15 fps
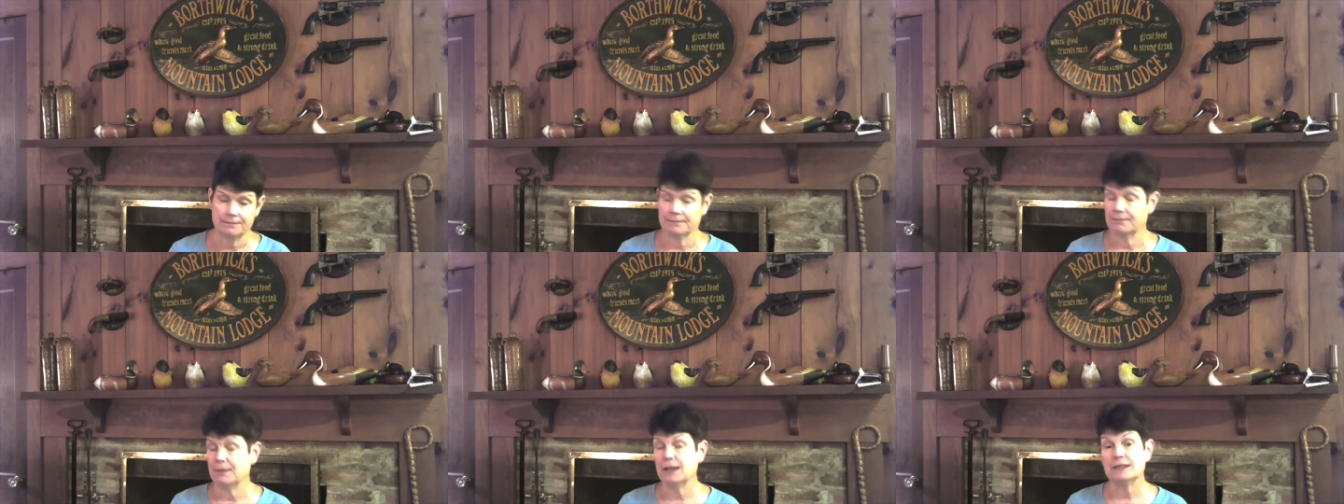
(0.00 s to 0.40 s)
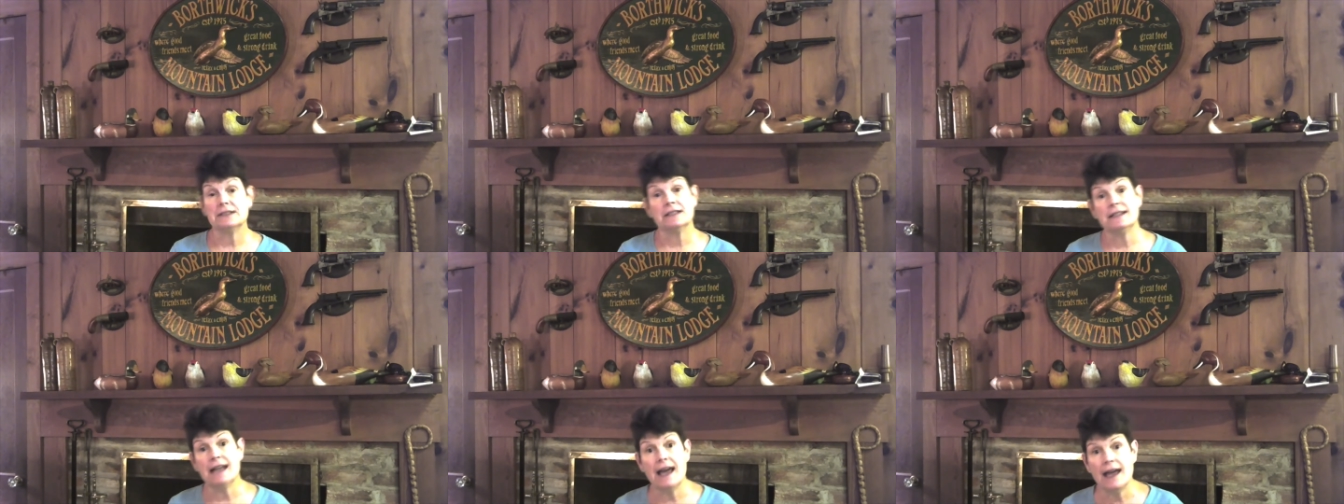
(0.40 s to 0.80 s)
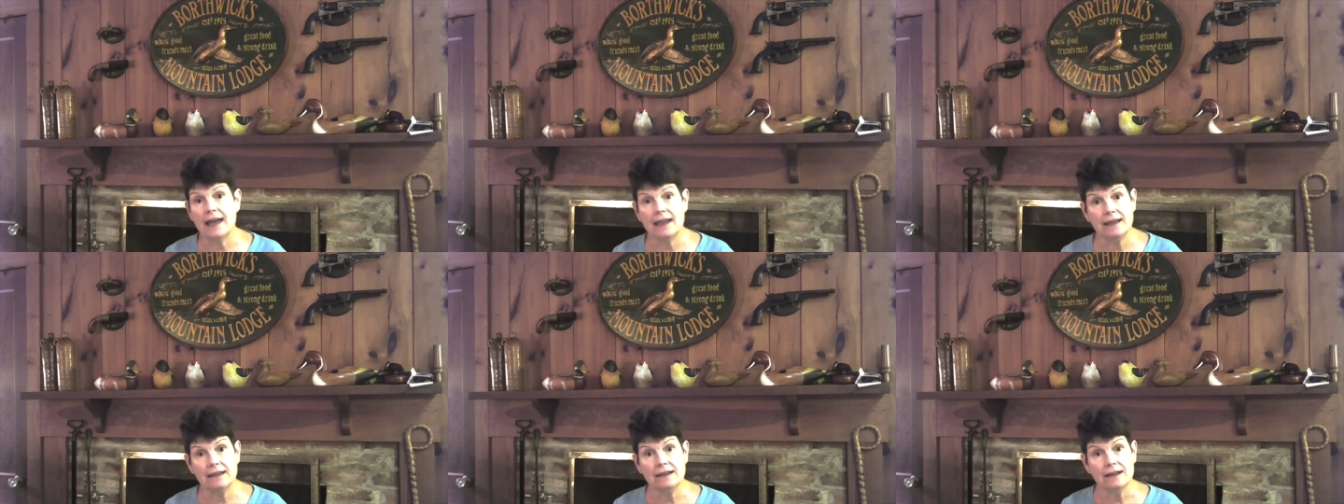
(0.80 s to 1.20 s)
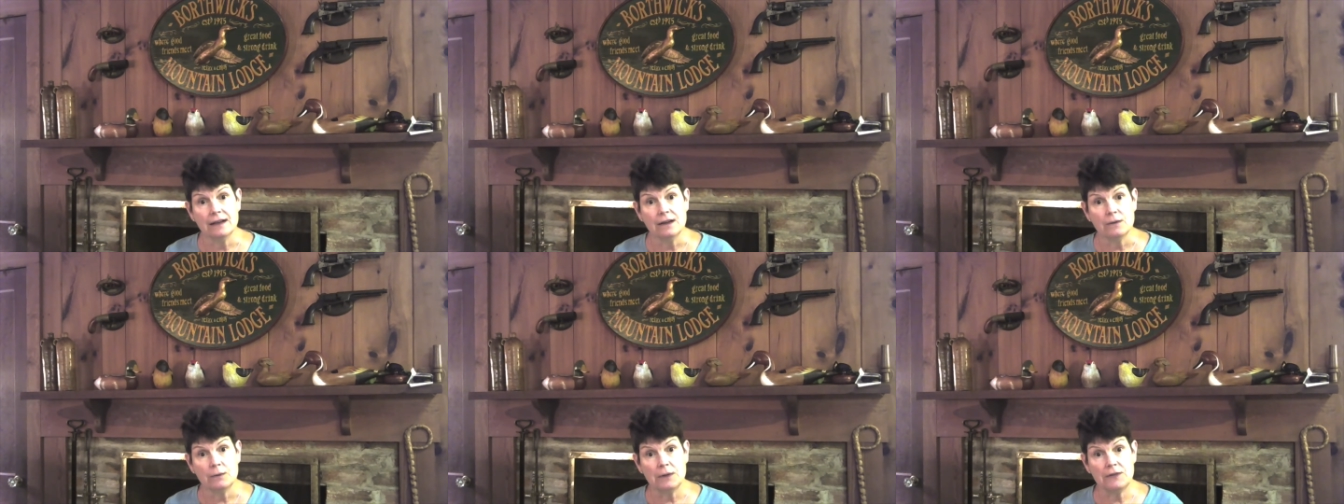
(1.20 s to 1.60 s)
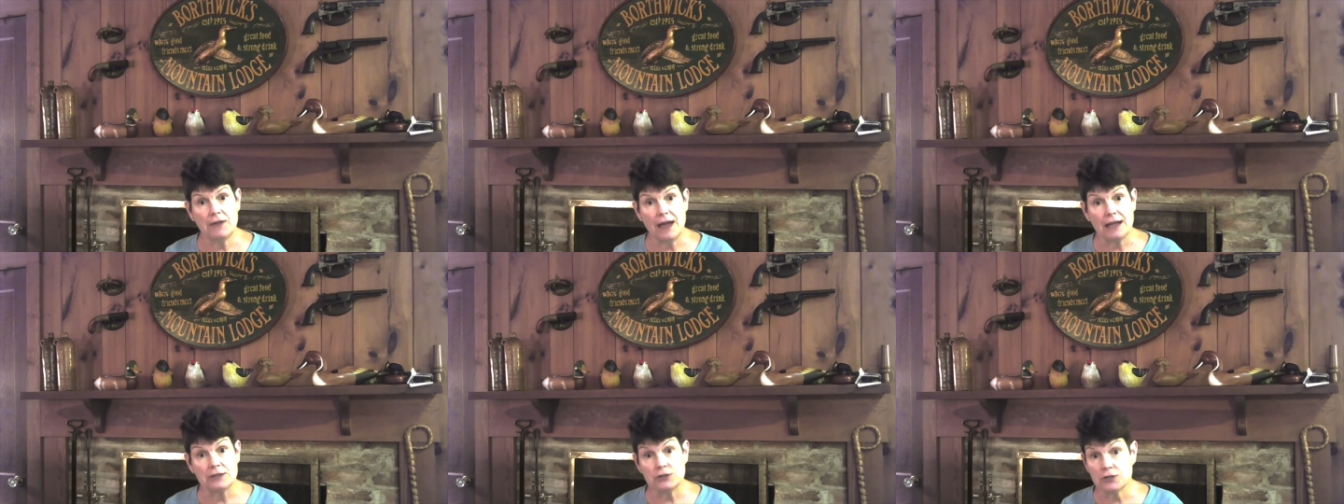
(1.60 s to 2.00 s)
But today, we've
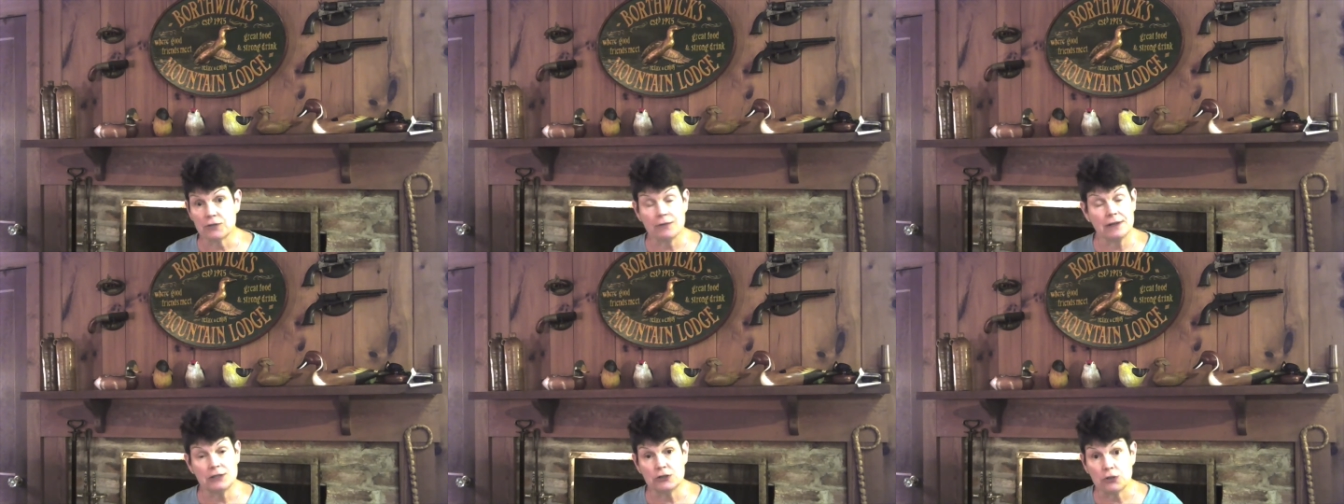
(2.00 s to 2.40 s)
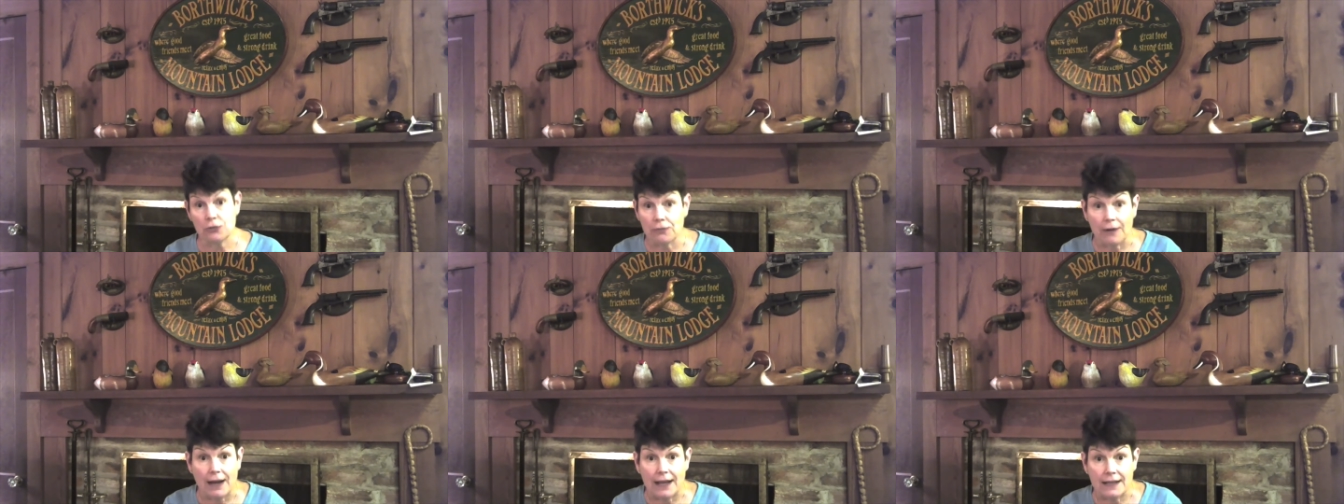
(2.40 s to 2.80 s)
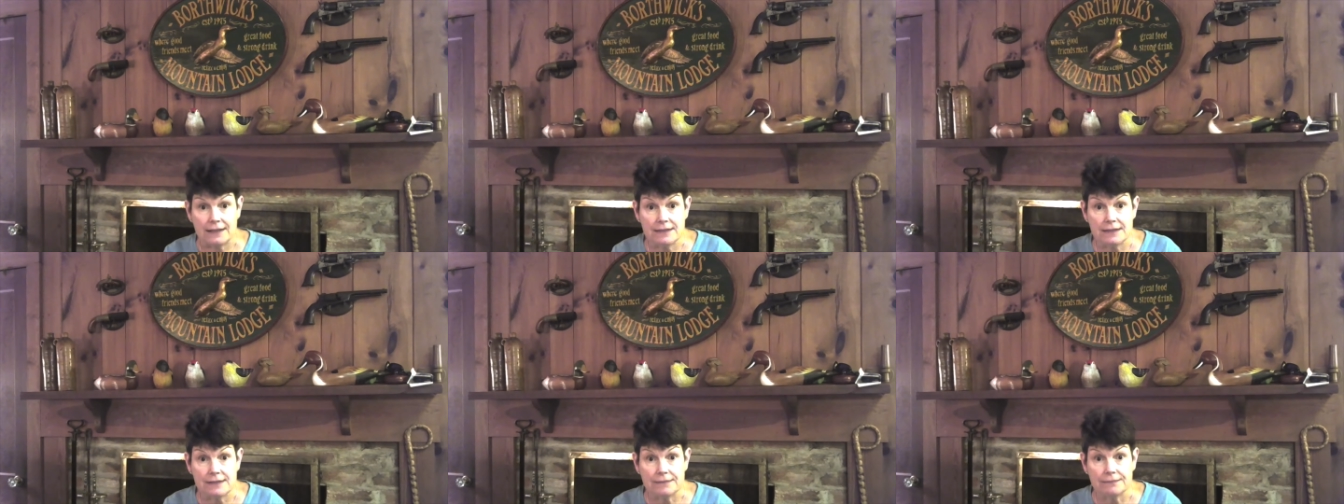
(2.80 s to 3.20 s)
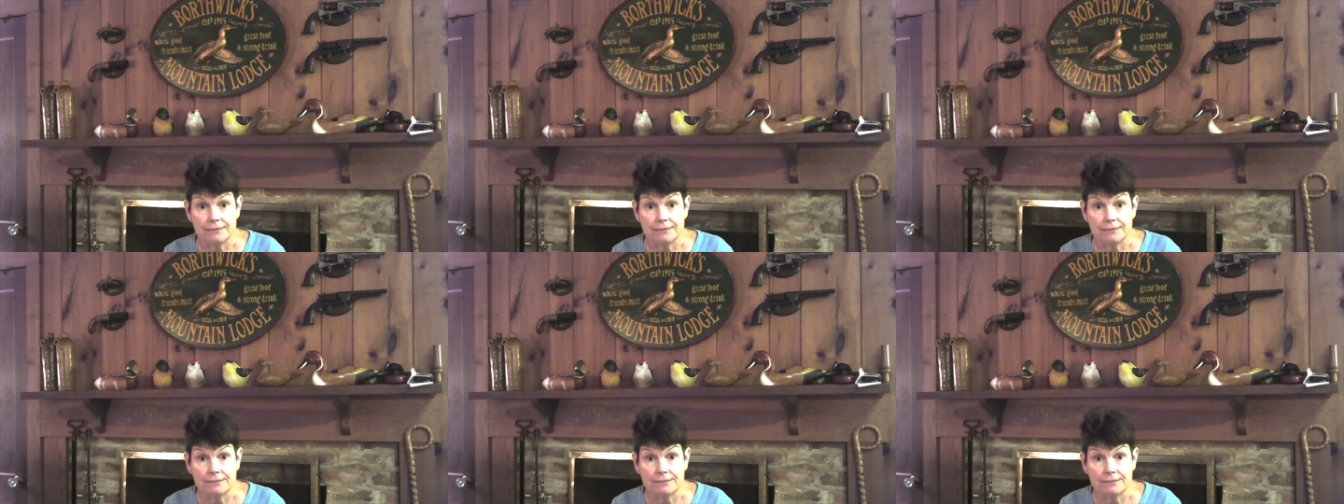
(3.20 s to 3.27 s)
had torrential rains